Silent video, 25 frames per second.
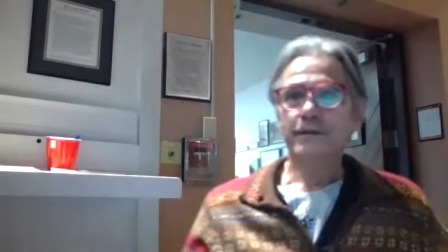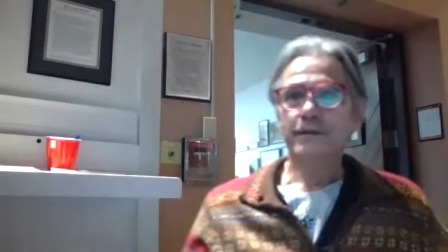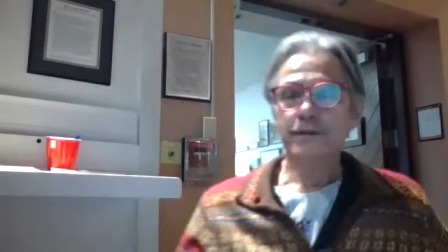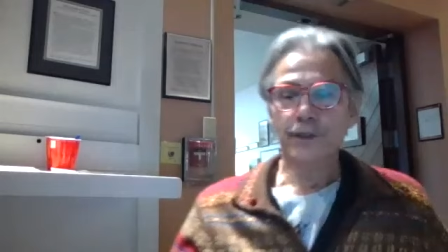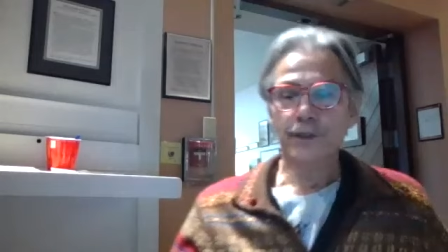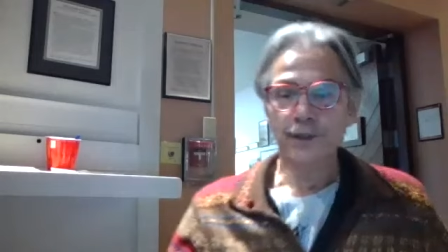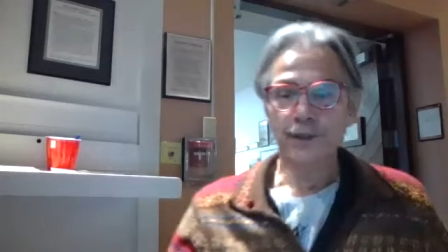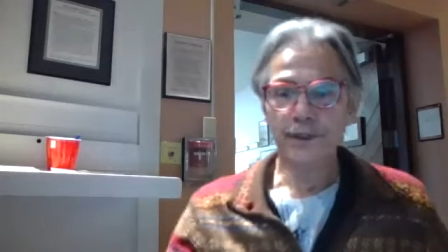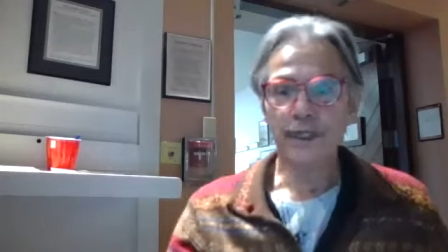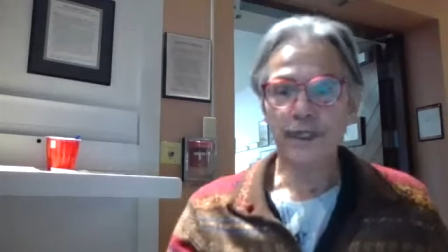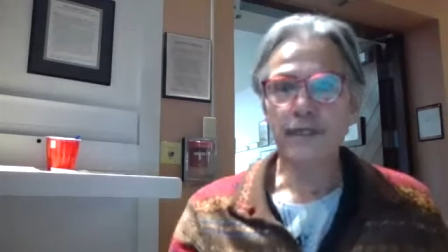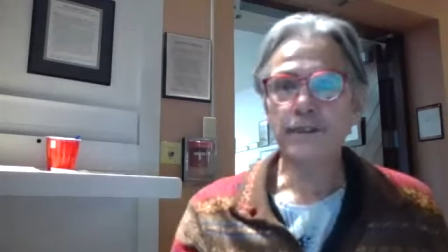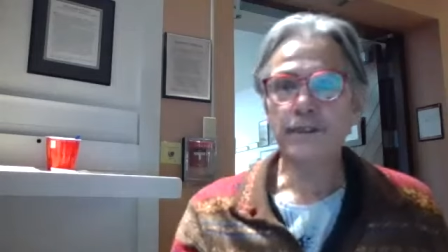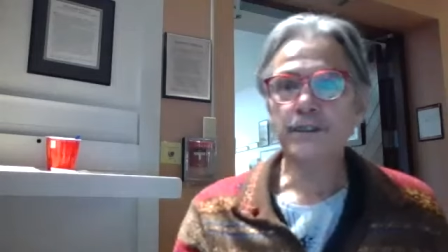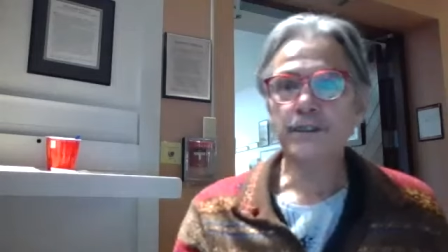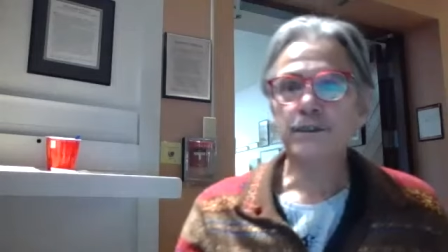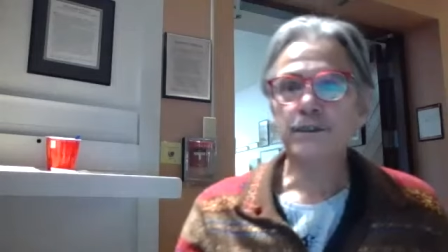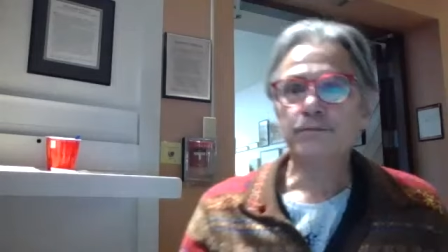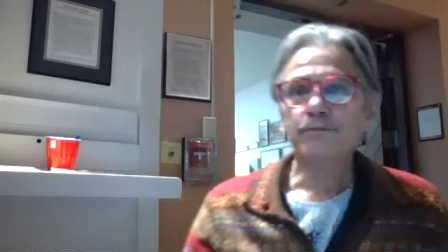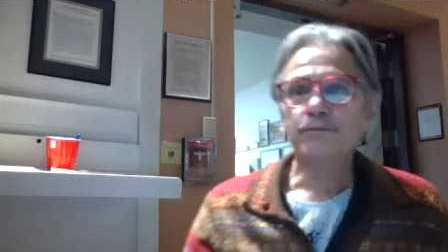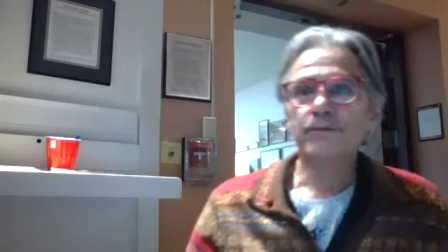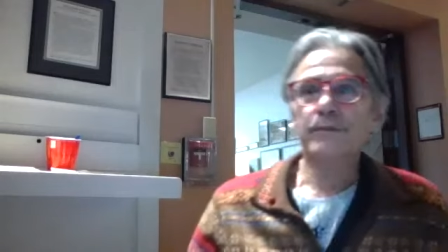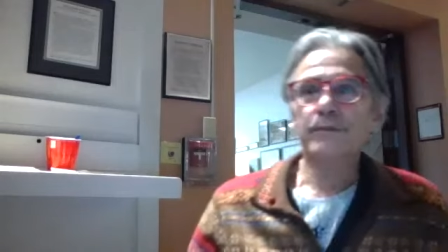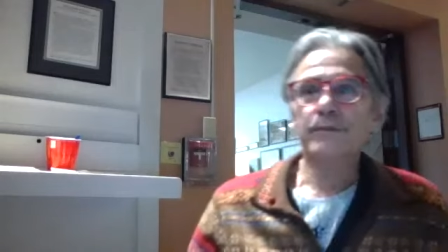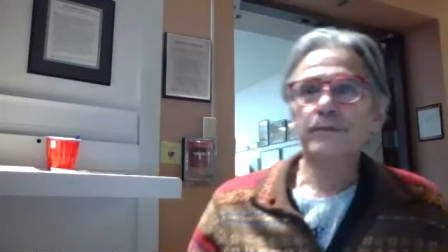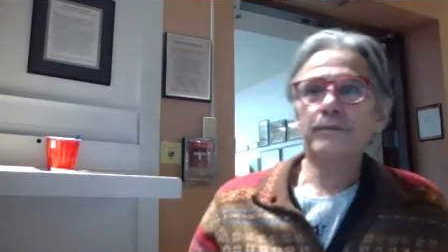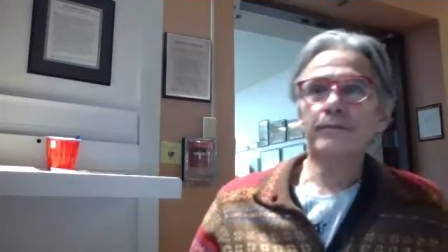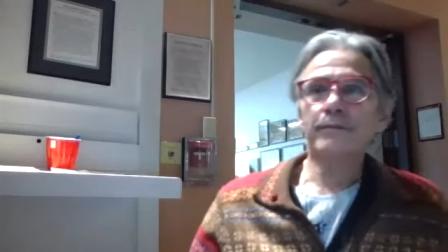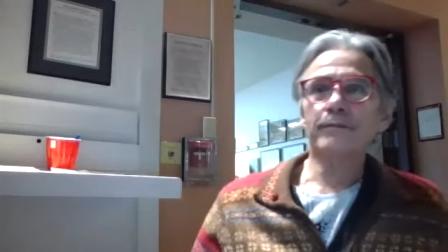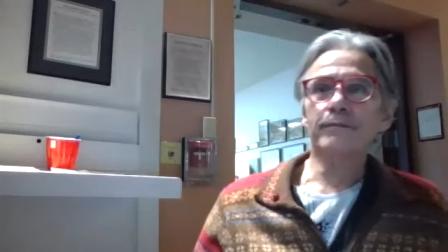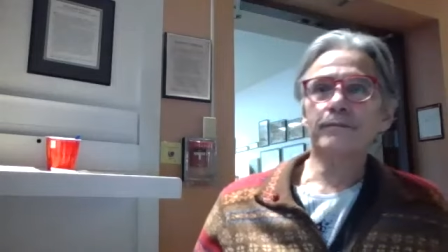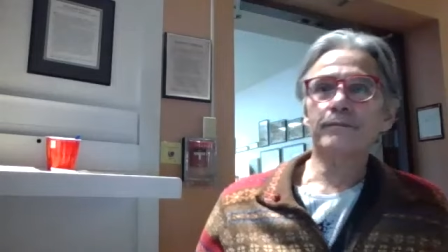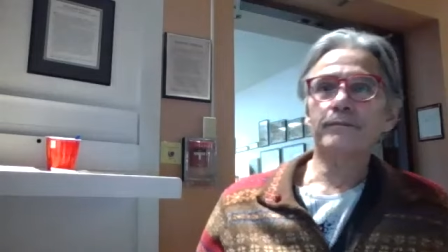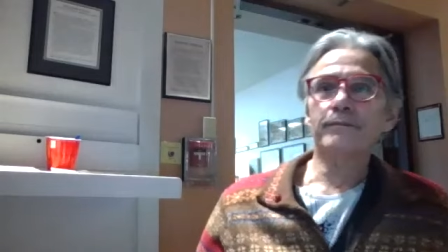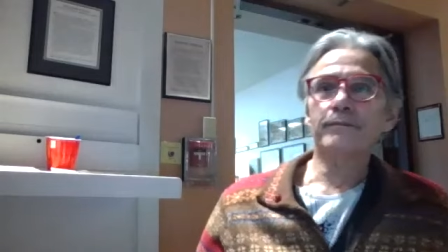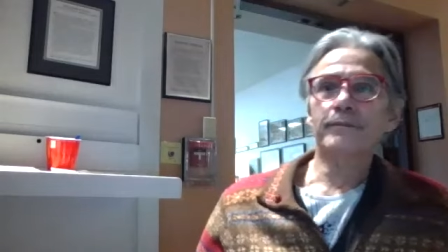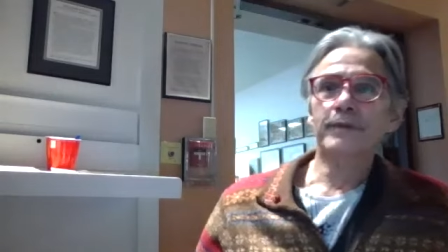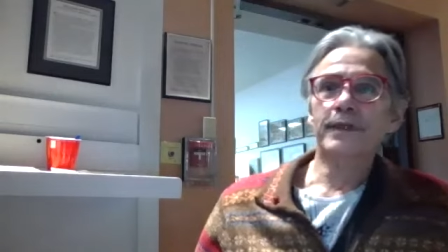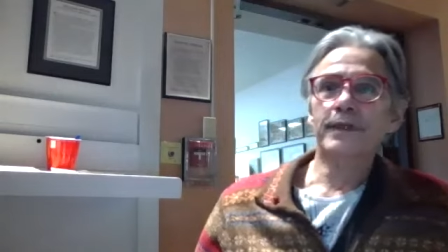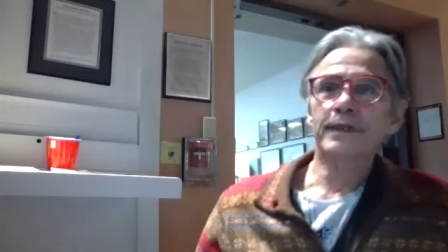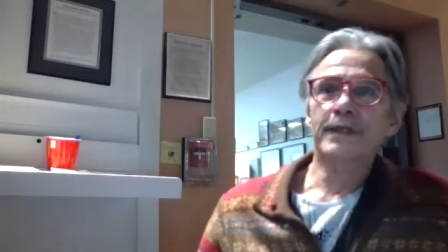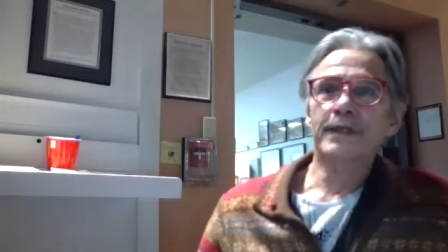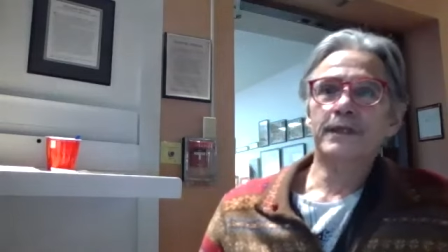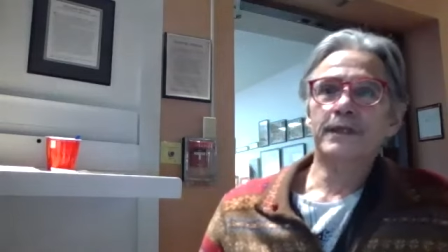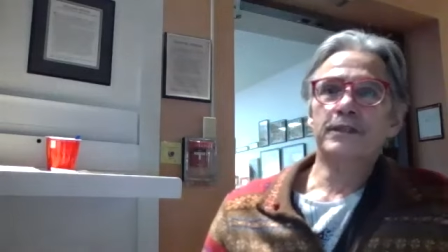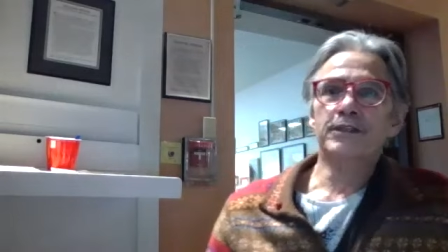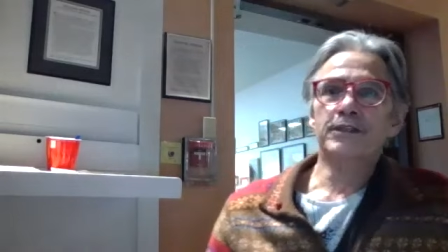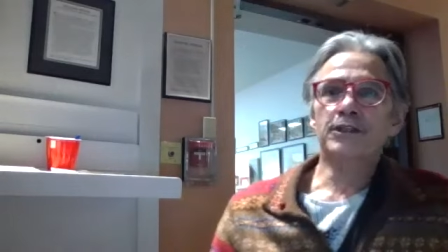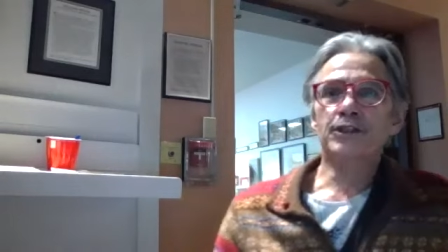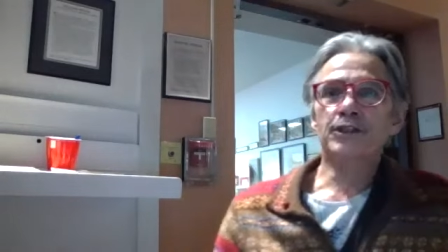So there's
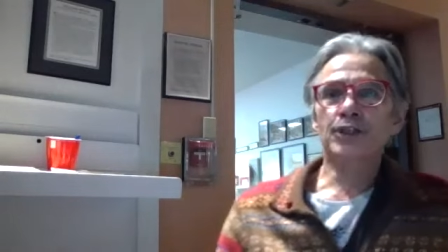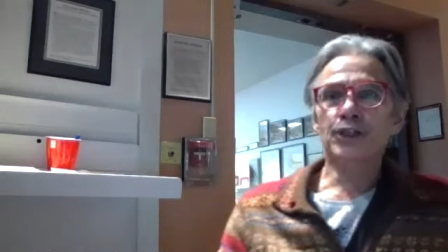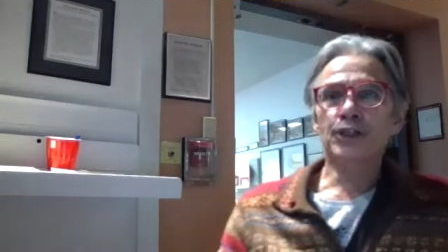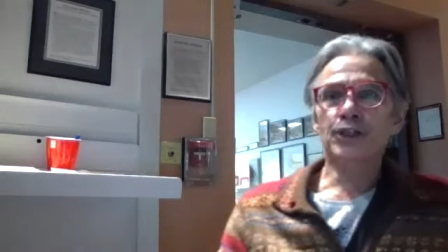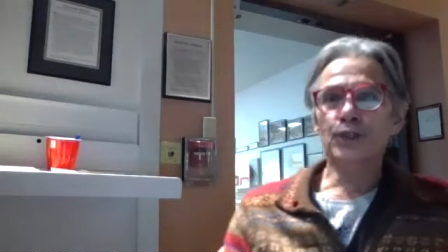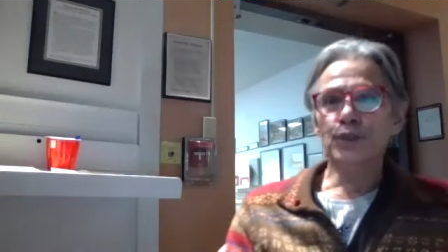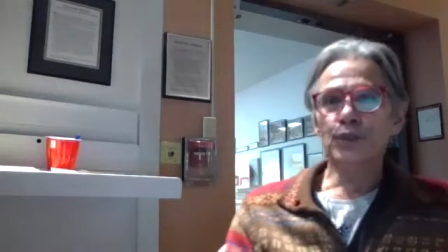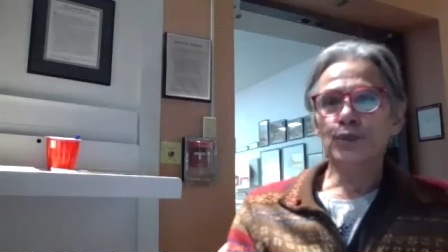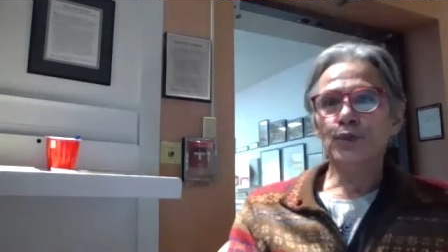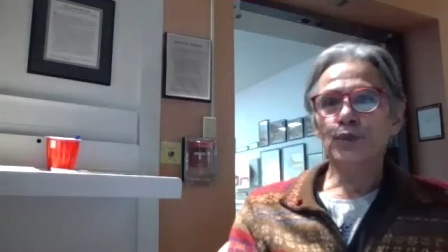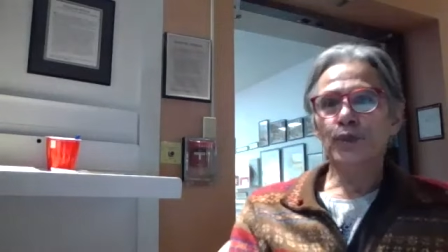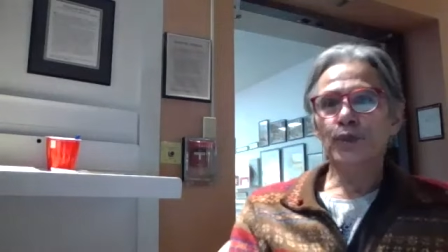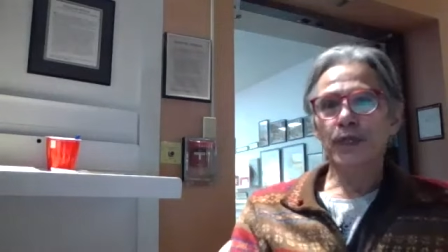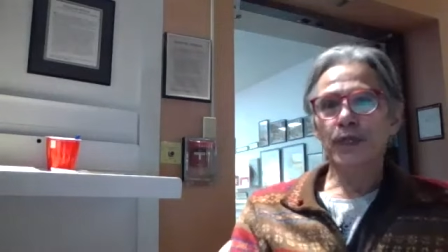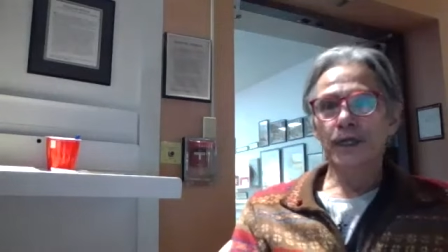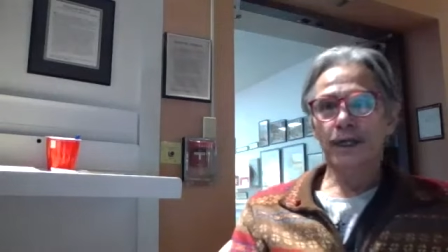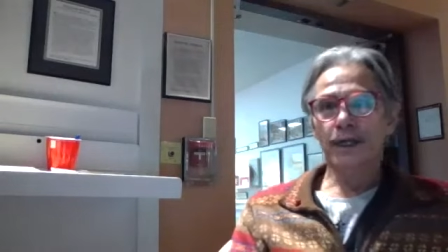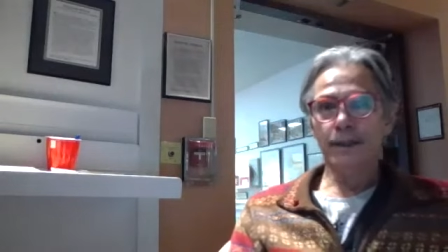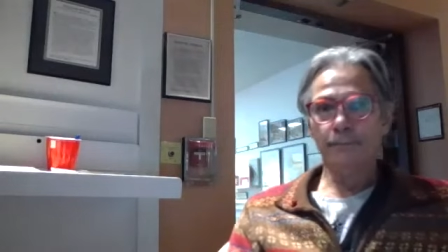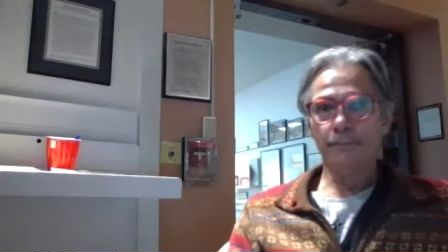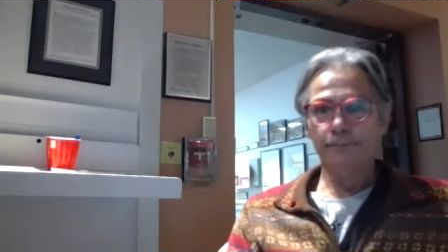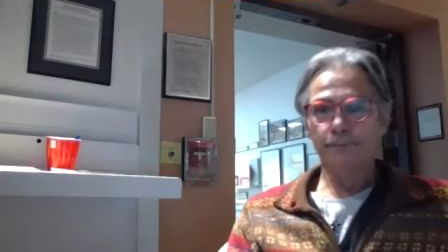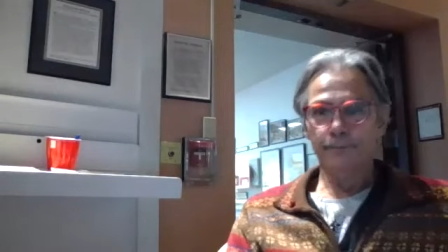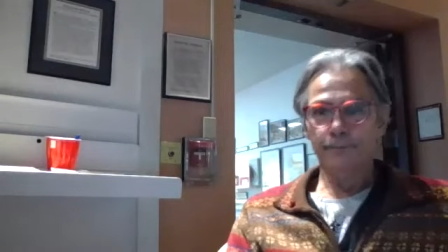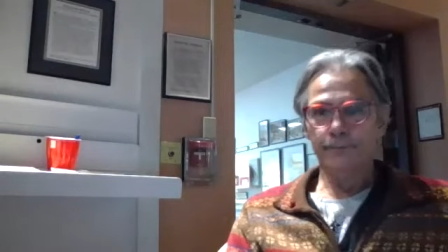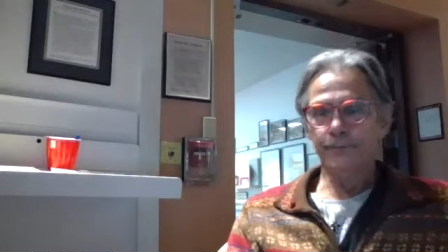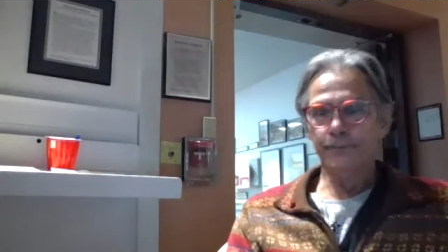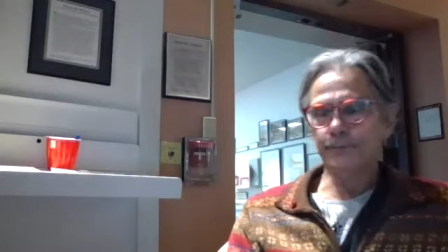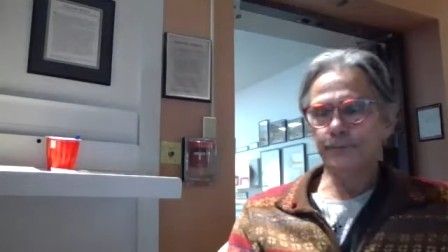there's two um,